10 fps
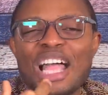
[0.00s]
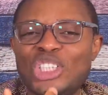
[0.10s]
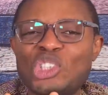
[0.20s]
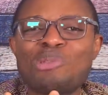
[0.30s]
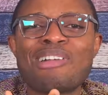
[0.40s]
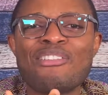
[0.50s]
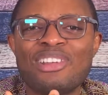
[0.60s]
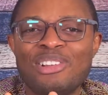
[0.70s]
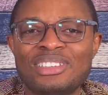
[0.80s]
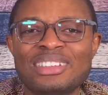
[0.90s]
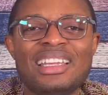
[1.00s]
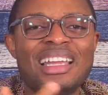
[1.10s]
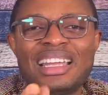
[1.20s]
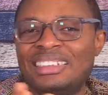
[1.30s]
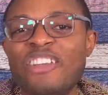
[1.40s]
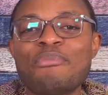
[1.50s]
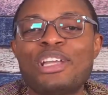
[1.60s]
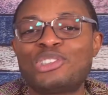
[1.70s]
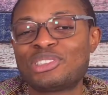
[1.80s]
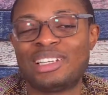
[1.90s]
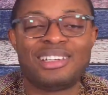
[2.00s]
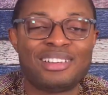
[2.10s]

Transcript: I tickle my wife a lot. And then my children,